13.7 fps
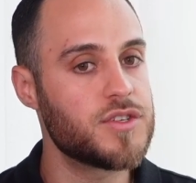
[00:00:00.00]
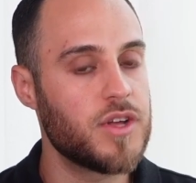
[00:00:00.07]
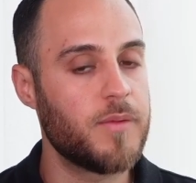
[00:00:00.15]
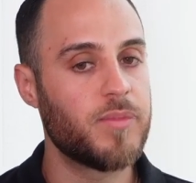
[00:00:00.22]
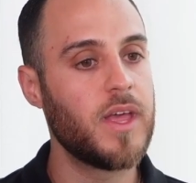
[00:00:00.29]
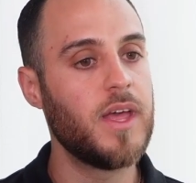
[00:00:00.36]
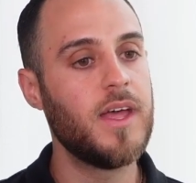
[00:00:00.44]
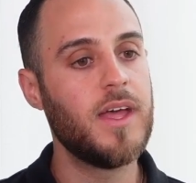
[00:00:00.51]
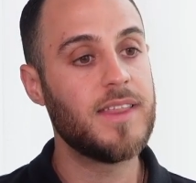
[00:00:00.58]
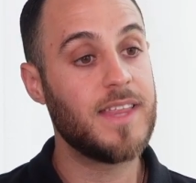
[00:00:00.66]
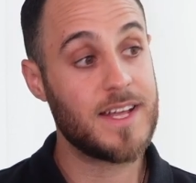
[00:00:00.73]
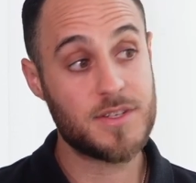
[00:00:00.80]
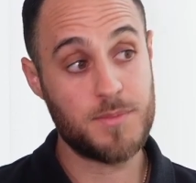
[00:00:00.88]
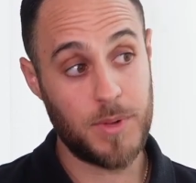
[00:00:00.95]
So
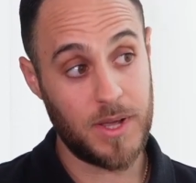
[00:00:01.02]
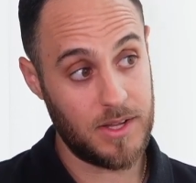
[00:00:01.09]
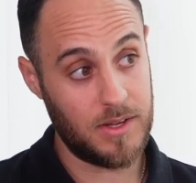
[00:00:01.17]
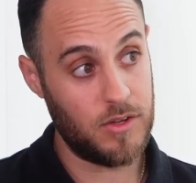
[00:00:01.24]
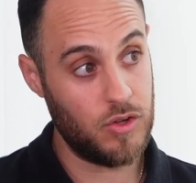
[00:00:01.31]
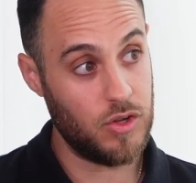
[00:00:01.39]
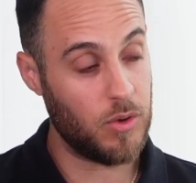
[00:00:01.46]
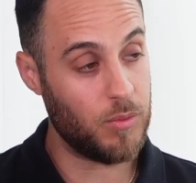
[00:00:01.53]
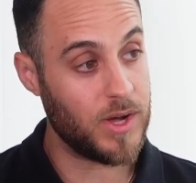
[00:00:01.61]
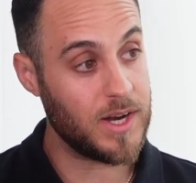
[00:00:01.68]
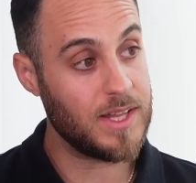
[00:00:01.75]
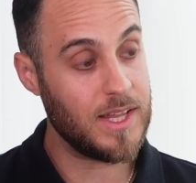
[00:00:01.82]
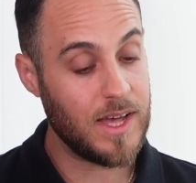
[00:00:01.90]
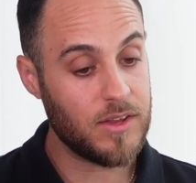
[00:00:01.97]
that's been
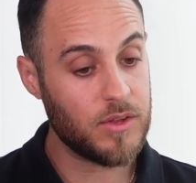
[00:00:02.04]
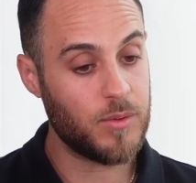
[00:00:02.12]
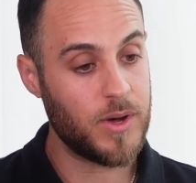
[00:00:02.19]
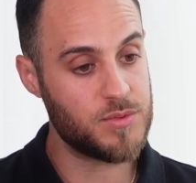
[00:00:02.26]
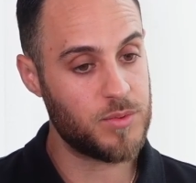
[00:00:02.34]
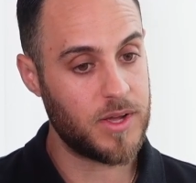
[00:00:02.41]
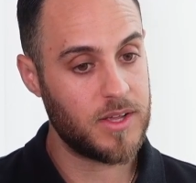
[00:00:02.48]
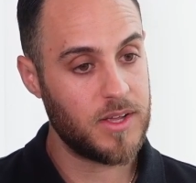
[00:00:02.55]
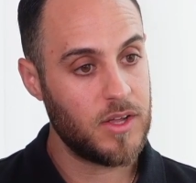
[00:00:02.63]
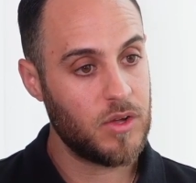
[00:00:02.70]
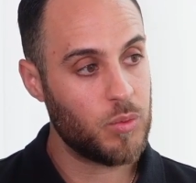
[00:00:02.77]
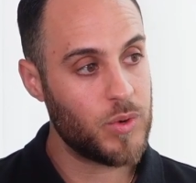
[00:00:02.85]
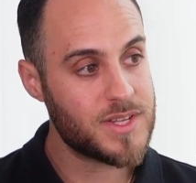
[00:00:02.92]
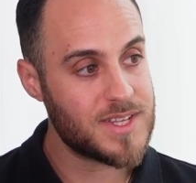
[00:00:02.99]
one of the other ways where
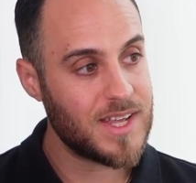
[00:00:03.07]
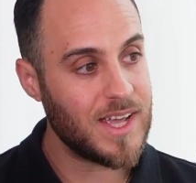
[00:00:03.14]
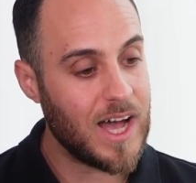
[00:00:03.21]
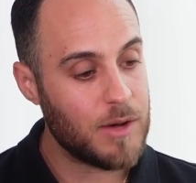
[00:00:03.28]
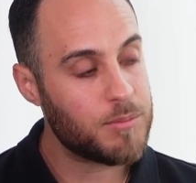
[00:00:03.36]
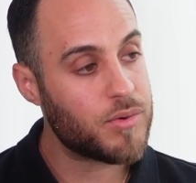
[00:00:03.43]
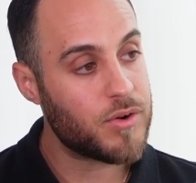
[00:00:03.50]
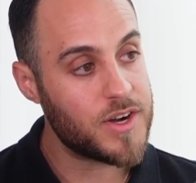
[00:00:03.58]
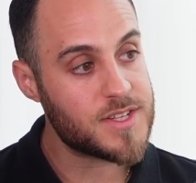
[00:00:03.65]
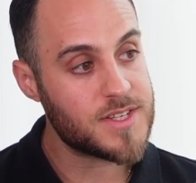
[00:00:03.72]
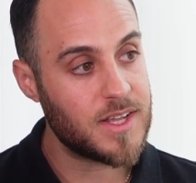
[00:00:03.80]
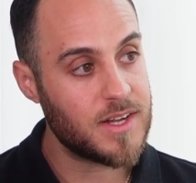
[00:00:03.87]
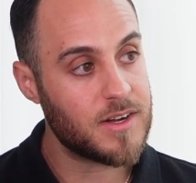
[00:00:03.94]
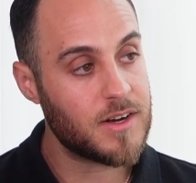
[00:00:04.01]
we're seeing
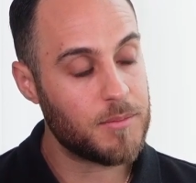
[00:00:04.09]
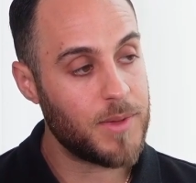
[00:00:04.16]
unprecedented